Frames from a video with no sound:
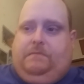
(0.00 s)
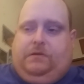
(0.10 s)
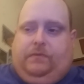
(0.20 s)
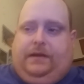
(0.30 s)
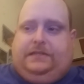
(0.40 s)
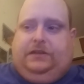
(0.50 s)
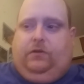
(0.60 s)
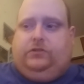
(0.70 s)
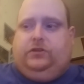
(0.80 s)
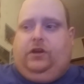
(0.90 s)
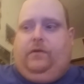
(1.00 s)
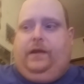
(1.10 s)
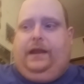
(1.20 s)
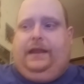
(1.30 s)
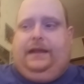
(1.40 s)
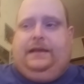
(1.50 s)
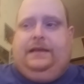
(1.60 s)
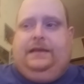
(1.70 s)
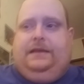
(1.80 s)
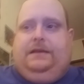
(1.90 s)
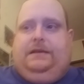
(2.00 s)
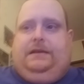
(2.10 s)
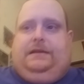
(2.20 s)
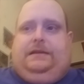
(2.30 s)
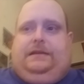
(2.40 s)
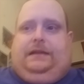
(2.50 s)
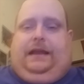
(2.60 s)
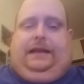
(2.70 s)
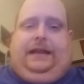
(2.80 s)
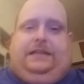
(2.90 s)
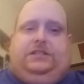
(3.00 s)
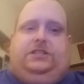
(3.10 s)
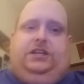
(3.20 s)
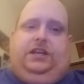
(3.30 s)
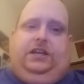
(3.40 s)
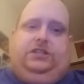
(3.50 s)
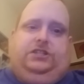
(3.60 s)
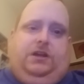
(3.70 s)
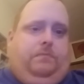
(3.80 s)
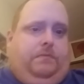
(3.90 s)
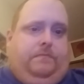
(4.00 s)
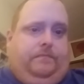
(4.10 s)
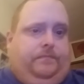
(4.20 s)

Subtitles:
But the way the Seahawks are going, I think that's a sinking ship.